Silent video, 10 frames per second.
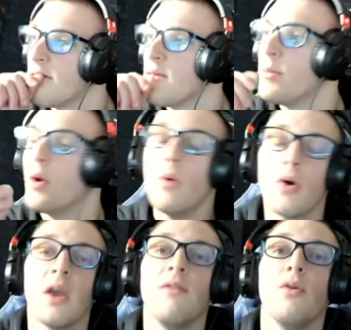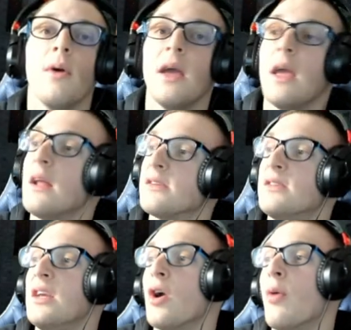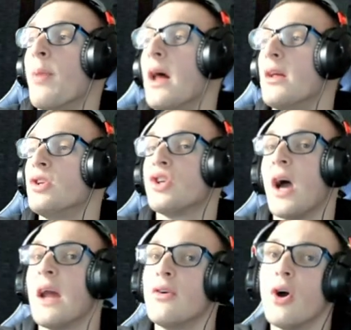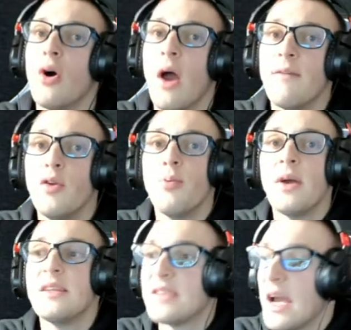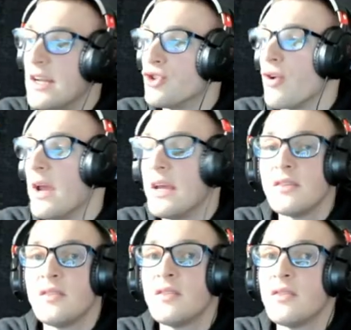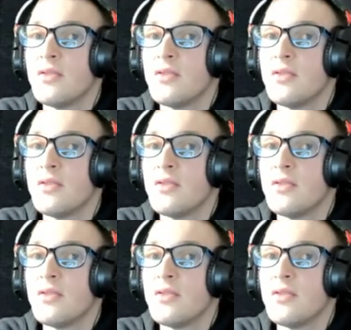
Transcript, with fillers: Well, we'll give you it. It is Niko Bellic. I don't know. Have you played San Andreas?